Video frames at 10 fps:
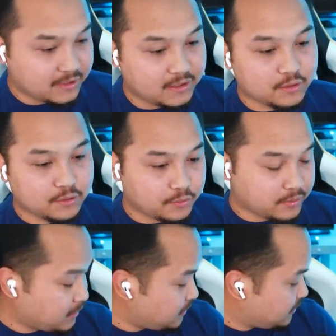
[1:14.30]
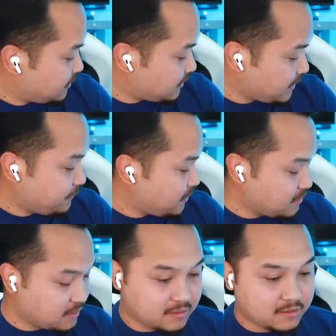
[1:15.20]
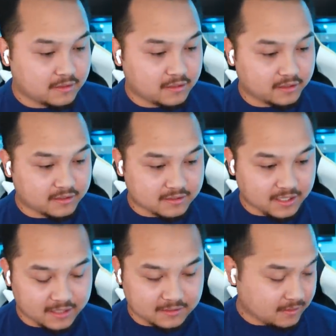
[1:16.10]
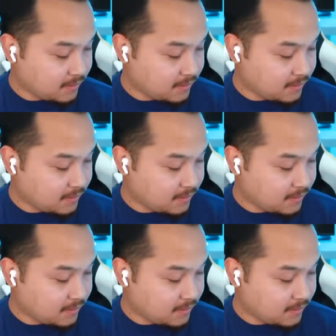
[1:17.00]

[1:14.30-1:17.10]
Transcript: neutered Kevin on the side. So I